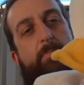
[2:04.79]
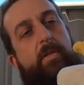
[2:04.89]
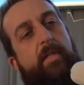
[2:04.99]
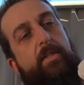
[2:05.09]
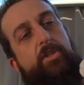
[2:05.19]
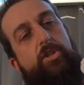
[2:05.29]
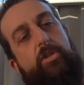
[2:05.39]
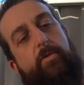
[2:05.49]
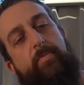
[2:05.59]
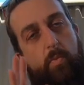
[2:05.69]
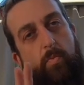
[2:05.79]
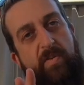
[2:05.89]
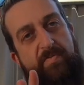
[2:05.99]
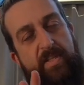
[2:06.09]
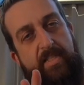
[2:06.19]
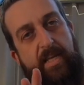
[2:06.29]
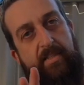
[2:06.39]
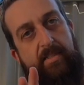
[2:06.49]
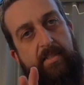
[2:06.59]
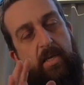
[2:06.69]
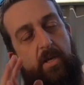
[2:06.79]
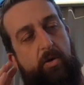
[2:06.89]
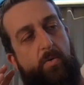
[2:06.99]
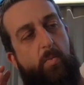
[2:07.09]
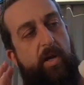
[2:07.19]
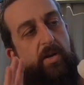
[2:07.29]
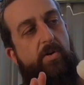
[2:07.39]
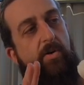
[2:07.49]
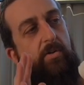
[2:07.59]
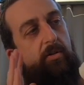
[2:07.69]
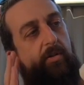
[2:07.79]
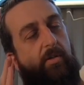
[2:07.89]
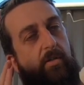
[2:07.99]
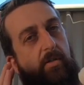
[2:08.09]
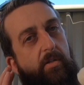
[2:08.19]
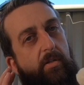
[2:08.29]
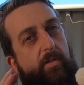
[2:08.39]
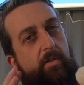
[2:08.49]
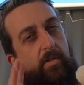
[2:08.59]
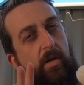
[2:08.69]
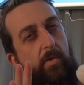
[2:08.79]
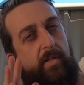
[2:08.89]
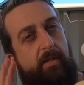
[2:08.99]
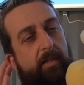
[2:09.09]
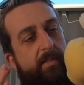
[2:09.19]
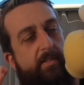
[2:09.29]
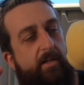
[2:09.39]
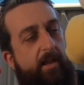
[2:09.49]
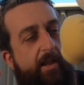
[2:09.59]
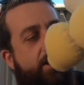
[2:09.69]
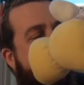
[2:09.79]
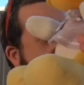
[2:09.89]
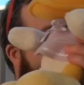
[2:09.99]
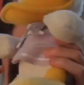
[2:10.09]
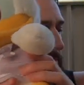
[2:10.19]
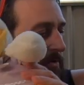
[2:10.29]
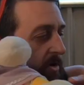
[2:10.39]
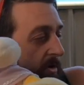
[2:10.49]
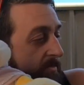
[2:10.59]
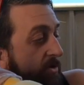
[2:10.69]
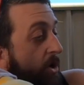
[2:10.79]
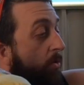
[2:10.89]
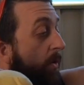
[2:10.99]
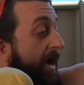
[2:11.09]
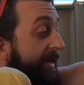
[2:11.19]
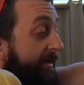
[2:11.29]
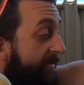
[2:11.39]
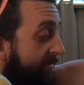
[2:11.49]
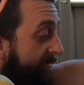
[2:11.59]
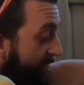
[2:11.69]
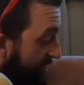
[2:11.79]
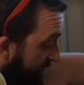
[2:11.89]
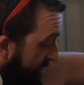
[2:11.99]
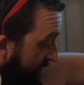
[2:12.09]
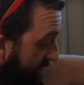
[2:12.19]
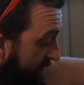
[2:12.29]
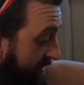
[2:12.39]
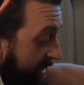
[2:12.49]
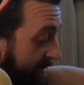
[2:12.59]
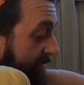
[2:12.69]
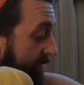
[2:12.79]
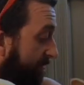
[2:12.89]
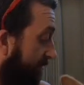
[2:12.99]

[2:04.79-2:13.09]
plush, 50 cents. We're not going to list it and look up comms. No way. Down